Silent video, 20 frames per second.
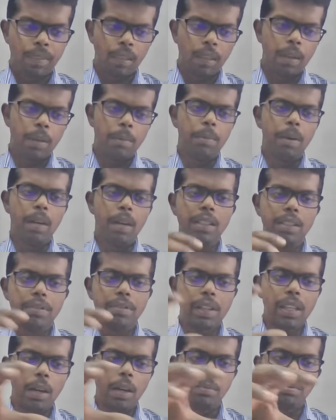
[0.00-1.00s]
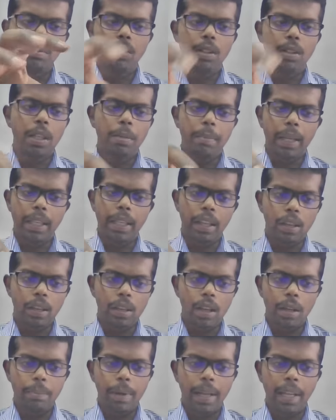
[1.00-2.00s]
birds will come to that
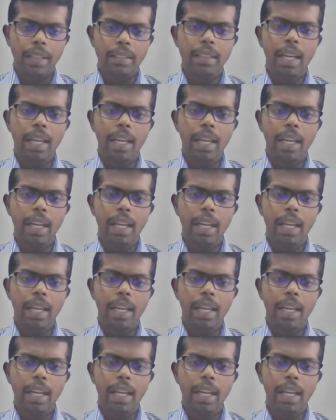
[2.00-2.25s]
particular place.